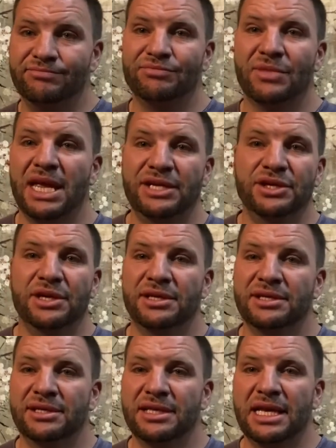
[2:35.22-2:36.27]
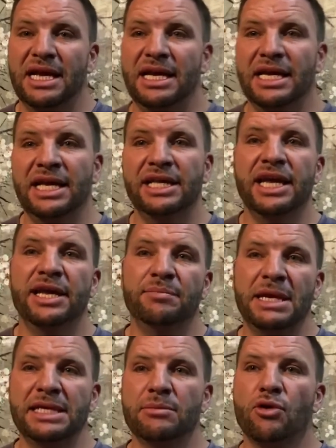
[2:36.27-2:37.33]
it
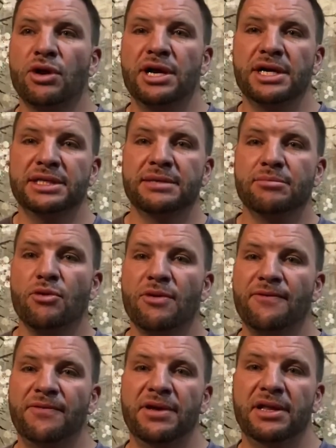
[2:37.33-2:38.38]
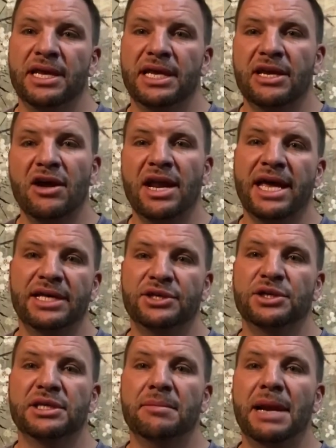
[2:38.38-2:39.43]
makes it more custom, more feeling, not like it's
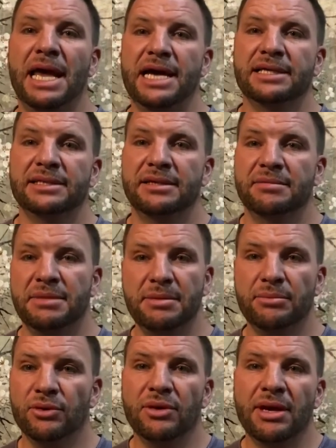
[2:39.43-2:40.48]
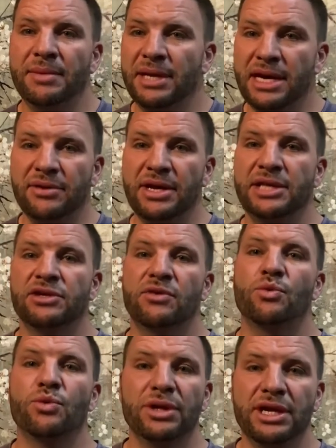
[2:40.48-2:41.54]
just a blast. People, I mean, nowadays are
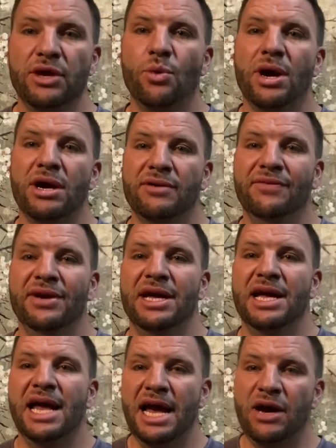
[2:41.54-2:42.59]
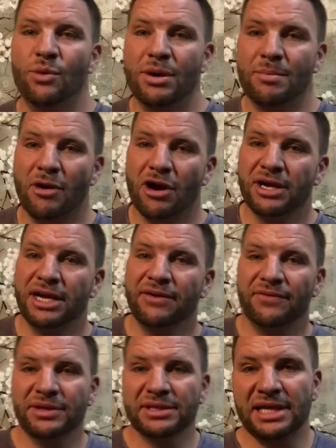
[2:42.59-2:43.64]
really aware of what marketing
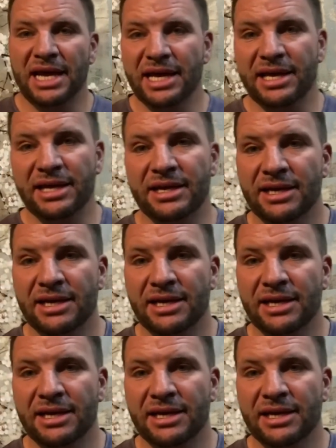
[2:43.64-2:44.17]
feels like and